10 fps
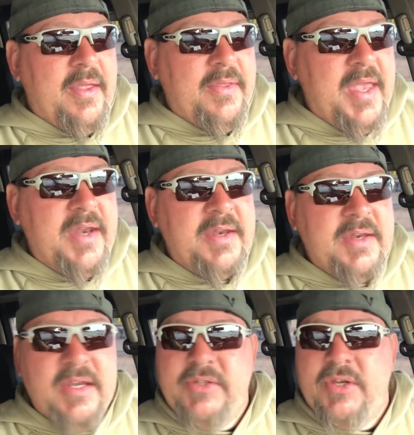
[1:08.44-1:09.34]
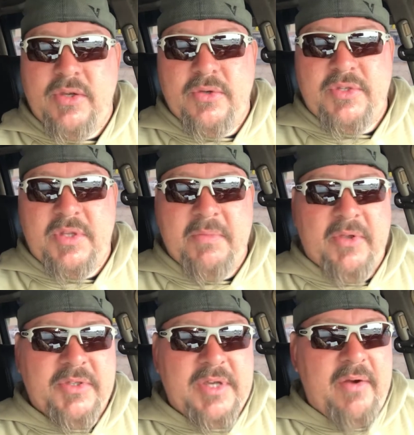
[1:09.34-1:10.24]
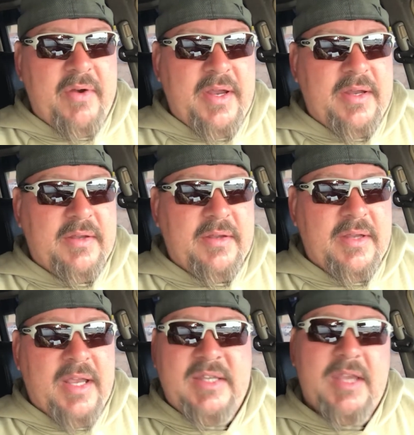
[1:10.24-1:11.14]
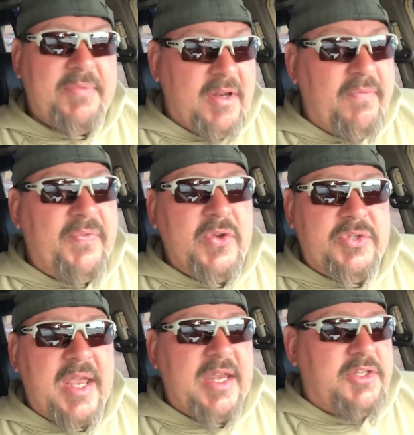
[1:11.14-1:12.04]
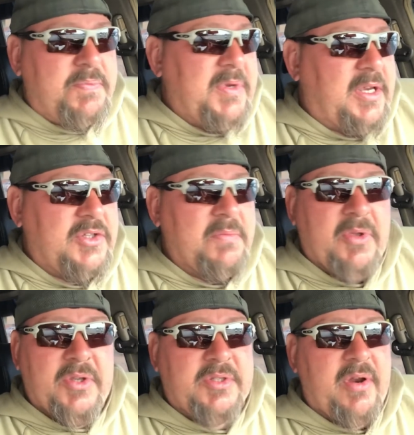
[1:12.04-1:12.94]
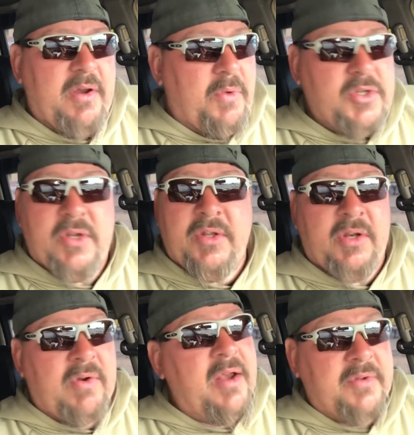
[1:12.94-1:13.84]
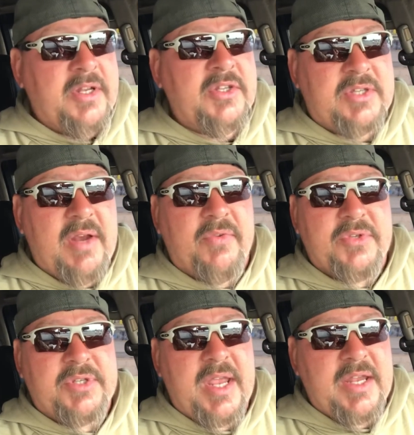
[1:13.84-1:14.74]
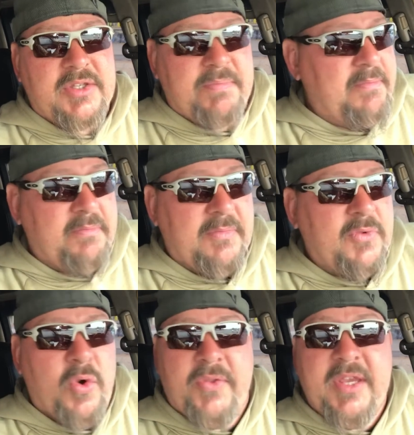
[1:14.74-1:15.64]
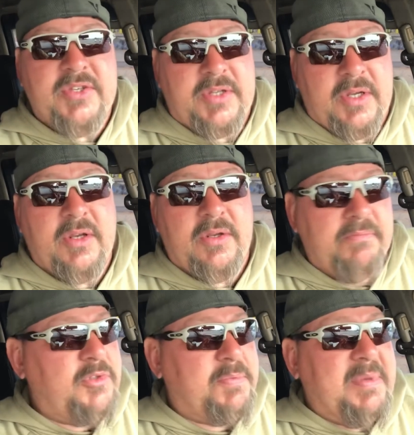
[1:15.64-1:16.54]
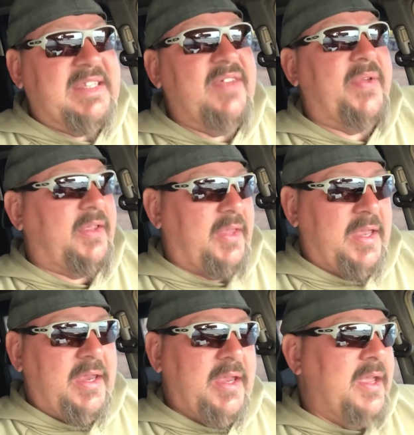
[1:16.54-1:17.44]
They didn't need to use the military except in a few states, because the military was on the ground in several states, Northeast specifically.